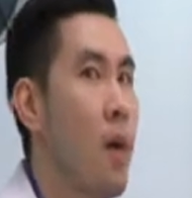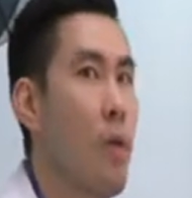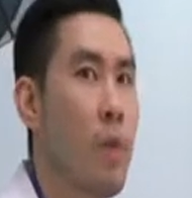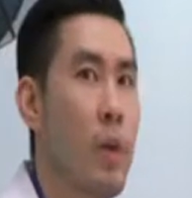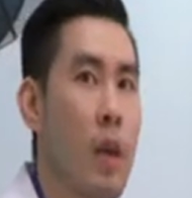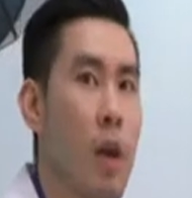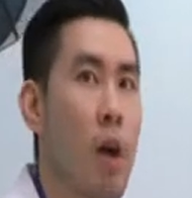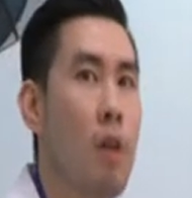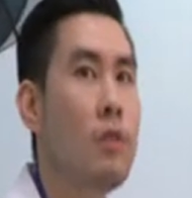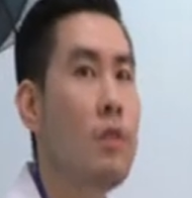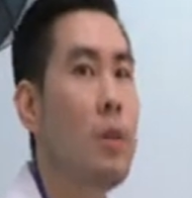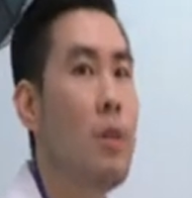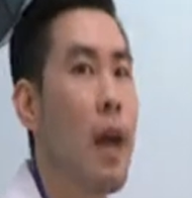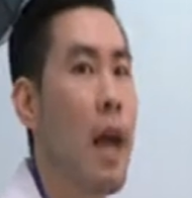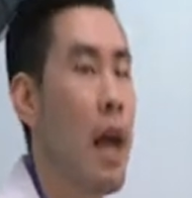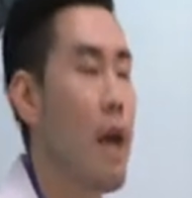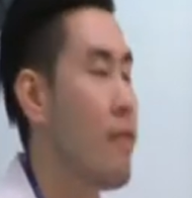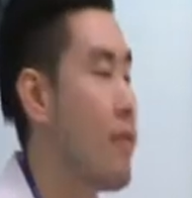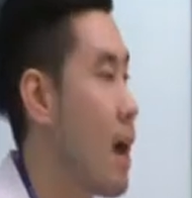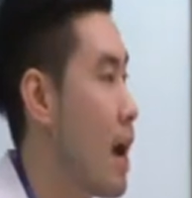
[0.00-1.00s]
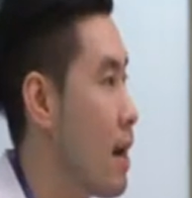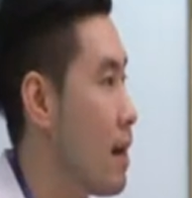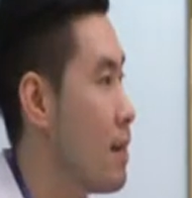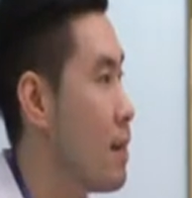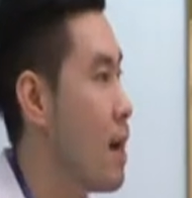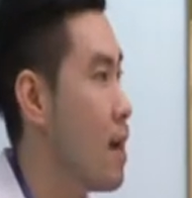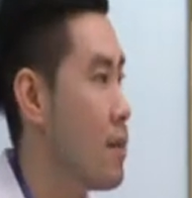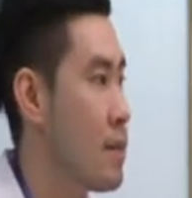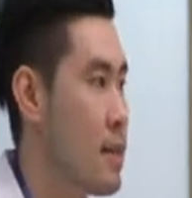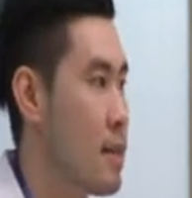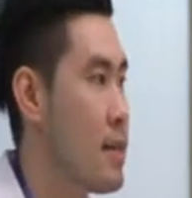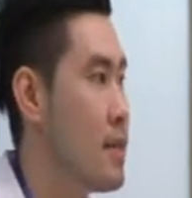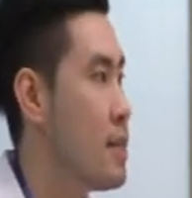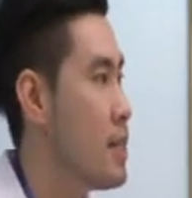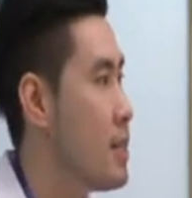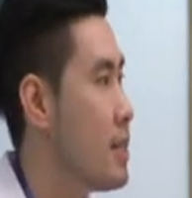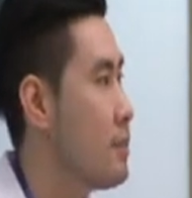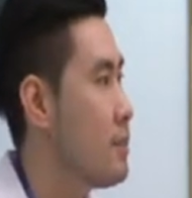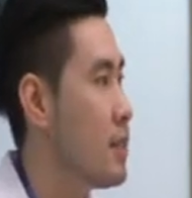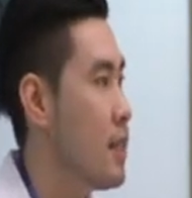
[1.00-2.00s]
We also have other
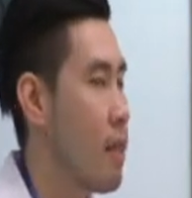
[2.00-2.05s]
alternatives